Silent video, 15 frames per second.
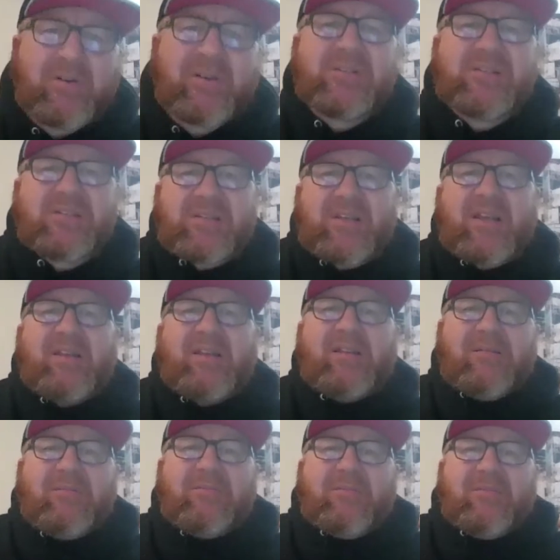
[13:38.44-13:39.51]
than more than
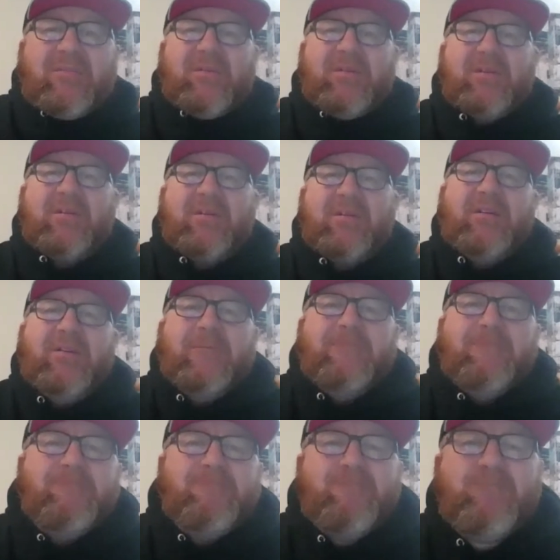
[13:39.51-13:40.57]
fifteen songs,
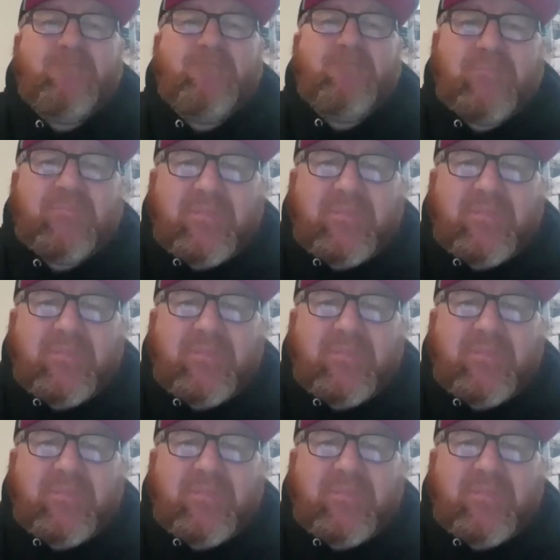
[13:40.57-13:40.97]
then fifteen are